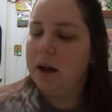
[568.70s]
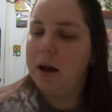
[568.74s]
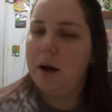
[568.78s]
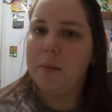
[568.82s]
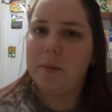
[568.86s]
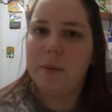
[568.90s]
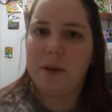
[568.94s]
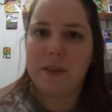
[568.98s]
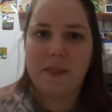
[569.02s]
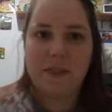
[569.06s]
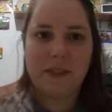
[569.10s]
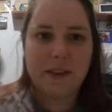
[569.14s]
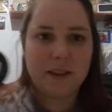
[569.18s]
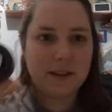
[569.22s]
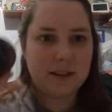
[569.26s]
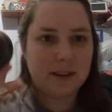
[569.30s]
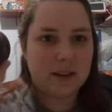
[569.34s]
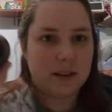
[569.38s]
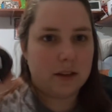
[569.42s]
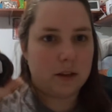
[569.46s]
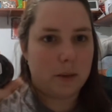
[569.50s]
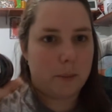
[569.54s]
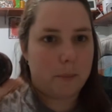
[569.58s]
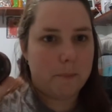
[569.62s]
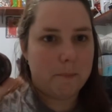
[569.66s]
But this
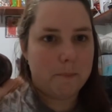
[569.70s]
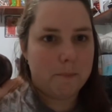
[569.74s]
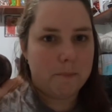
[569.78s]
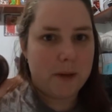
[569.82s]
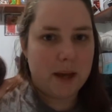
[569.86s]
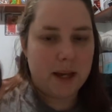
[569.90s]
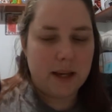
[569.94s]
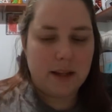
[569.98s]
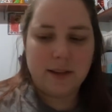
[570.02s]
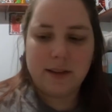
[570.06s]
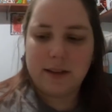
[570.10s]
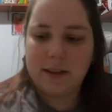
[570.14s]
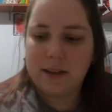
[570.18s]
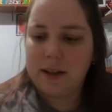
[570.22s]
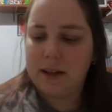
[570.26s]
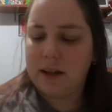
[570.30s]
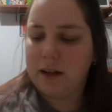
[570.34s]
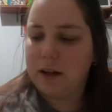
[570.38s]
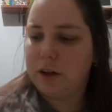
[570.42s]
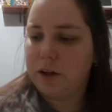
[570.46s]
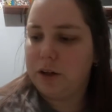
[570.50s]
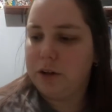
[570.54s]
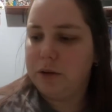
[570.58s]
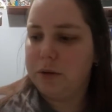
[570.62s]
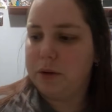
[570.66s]
is
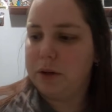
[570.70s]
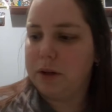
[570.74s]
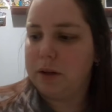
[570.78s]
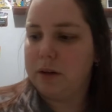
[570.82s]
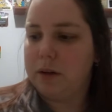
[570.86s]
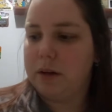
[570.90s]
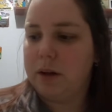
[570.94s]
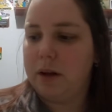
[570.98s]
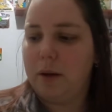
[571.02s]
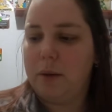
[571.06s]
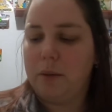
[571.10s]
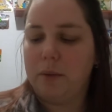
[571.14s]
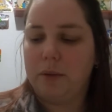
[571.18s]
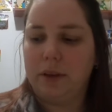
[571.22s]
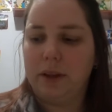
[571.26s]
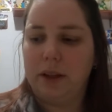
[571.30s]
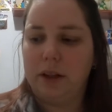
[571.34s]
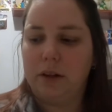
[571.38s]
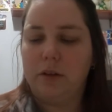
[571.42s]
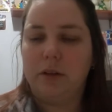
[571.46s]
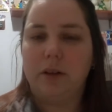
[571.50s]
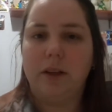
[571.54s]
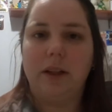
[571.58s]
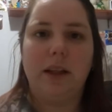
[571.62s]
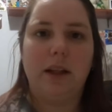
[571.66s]
amazing. You can
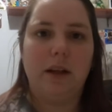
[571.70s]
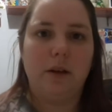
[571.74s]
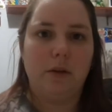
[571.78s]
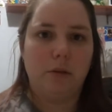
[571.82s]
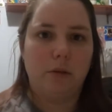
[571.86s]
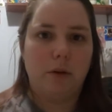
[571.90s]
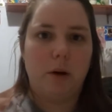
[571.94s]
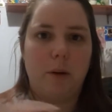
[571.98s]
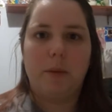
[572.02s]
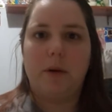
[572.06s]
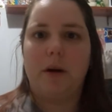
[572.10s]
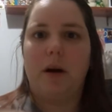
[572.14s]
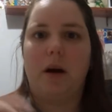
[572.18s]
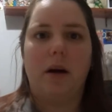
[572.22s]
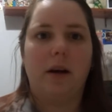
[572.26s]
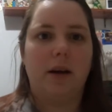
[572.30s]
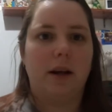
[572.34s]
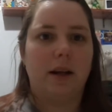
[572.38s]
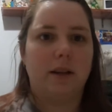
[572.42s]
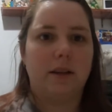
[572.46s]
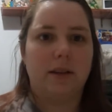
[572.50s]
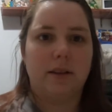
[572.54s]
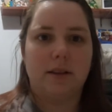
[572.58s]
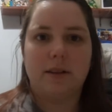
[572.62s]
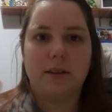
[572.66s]
literally rub it on
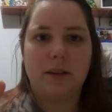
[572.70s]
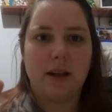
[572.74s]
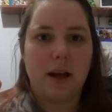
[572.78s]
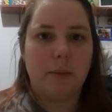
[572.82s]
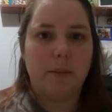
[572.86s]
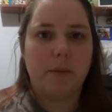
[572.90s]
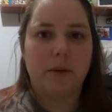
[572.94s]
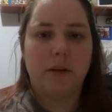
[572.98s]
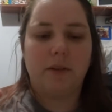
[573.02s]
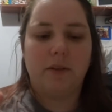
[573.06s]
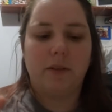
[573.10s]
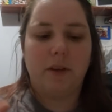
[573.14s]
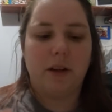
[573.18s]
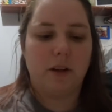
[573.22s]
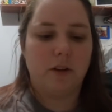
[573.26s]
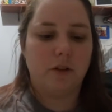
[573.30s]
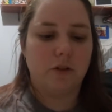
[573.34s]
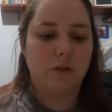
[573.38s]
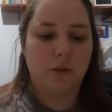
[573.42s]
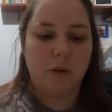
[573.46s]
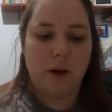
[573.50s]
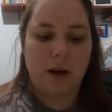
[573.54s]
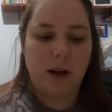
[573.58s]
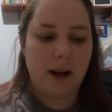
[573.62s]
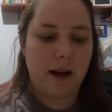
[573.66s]
and snap your
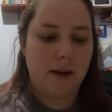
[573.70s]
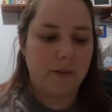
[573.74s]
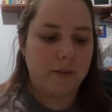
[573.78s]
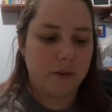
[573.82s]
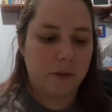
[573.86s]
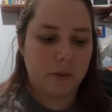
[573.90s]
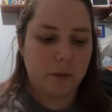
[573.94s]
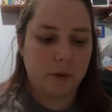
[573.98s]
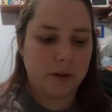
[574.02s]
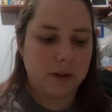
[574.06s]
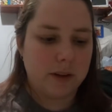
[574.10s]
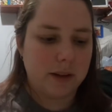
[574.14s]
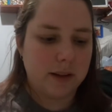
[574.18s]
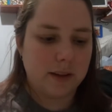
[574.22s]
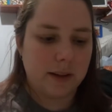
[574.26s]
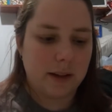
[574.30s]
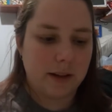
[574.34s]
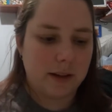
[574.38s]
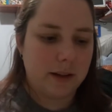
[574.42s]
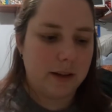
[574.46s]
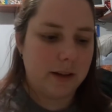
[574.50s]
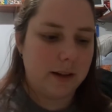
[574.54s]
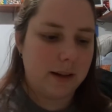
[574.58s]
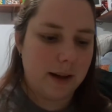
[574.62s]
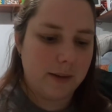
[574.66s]
fingers right afterwards. It's
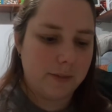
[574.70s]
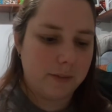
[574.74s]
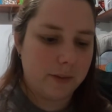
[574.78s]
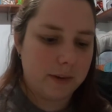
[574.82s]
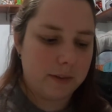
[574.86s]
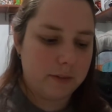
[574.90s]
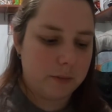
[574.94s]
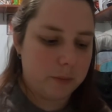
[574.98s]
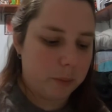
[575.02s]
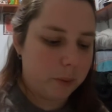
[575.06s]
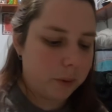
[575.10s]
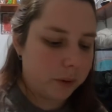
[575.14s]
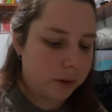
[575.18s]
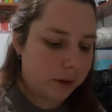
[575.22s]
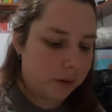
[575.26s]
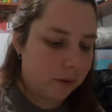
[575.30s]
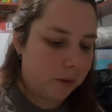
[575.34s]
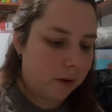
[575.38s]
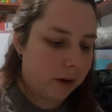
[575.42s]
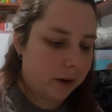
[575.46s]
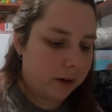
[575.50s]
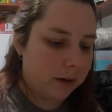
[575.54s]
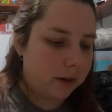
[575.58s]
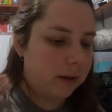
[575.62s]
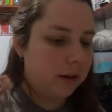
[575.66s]
like you never even put it
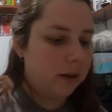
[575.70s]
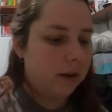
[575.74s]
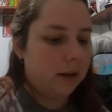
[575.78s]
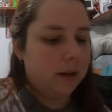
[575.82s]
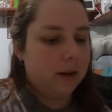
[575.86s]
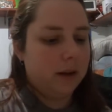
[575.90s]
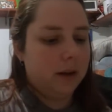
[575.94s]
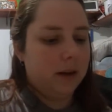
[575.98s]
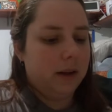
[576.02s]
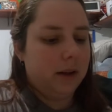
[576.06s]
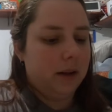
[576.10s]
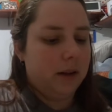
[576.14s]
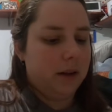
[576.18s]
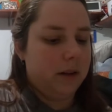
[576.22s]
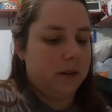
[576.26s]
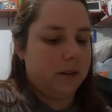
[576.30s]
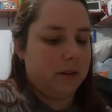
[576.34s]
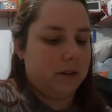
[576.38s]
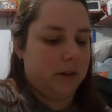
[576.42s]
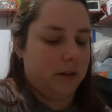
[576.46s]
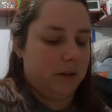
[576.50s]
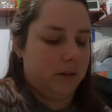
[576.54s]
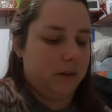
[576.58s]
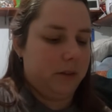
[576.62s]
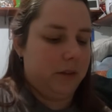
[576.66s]
on.
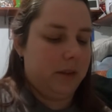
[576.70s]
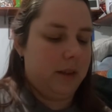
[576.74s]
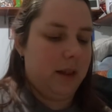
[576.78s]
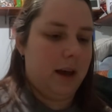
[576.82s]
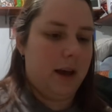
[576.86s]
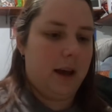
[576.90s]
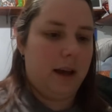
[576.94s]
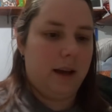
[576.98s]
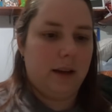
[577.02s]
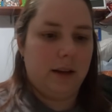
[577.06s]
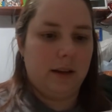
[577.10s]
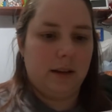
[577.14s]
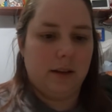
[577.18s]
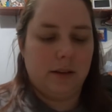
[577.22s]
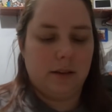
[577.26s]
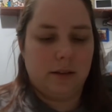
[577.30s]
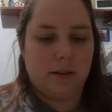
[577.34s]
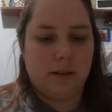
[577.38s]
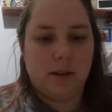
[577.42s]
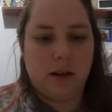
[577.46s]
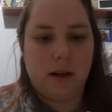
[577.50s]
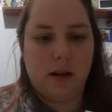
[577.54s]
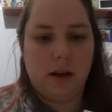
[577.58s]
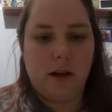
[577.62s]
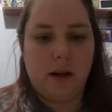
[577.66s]
So that
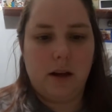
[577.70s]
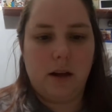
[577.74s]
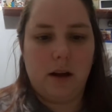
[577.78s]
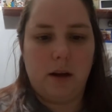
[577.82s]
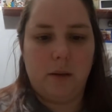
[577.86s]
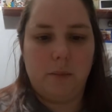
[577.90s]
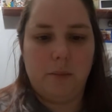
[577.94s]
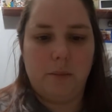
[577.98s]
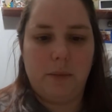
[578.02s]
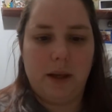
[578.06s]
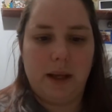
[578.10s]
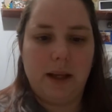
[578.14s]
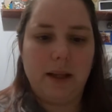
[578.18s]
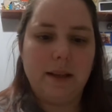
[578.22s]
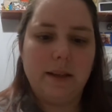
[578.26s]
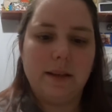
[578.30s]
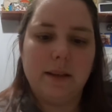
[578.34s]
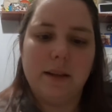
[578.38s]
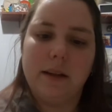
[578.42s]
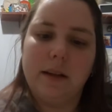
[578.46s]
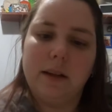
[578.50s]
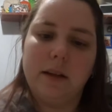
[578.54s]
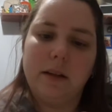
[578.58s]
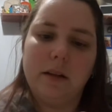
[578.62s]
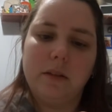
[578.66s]
is
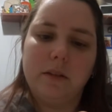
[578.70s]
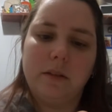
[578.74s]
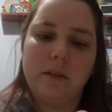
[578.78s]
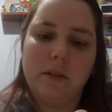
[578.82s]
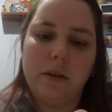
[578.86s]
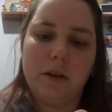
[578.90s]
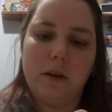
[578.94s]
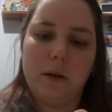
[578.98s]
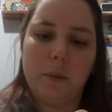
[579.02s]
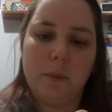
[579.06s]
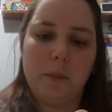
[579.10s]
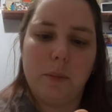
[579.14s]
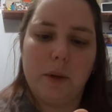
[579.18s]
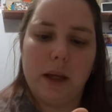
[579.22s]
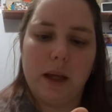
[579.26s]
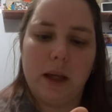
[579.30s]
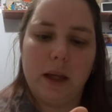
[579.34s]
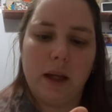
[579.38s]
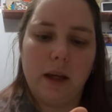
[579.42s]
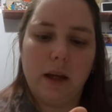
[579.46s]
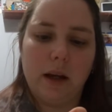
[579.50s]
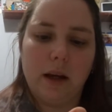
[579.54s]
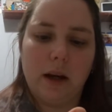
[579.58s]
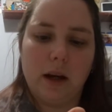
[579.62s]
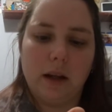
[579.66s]
amazing to
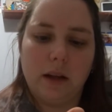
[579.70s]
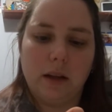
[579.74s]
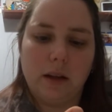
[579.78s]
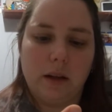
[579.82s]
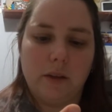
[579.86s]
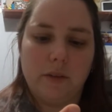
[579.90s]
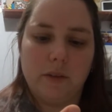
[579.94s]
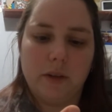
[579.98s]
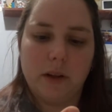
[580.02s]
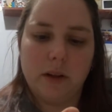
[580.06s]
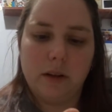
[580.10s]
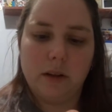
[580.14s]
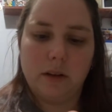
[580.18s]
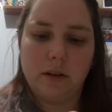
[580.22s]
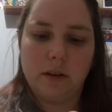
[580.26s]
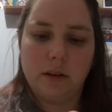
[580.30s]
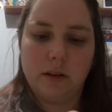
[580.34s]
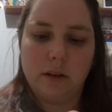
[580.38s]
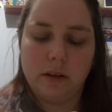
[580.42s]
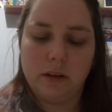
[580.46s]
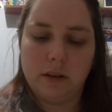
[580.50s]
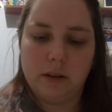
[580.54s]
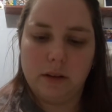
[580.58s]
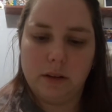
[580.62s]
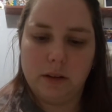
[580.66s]
me. I love it.
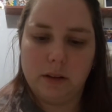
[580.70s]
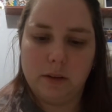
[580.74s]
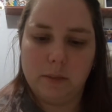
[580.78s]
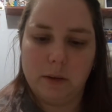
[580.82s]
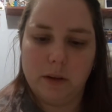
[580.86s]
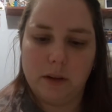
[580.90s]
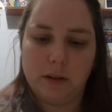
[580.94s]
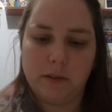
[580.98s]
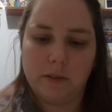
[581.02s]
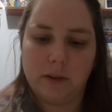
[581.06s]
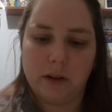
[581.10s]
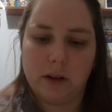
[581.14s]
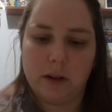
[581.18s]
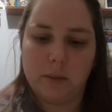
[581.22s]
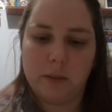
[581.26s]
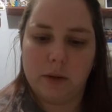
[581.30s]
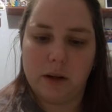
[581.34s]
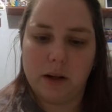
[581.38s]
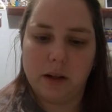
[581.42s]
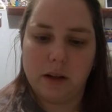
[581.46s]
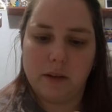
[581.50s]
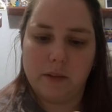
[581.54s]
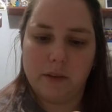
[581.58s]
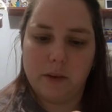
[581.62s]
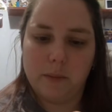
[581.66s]
Smells funny, but
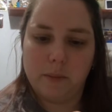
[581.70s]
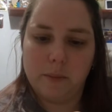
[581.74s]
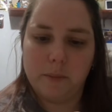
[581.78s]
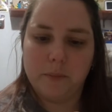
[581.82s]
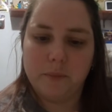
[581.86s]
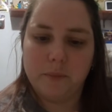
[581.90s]
I love it.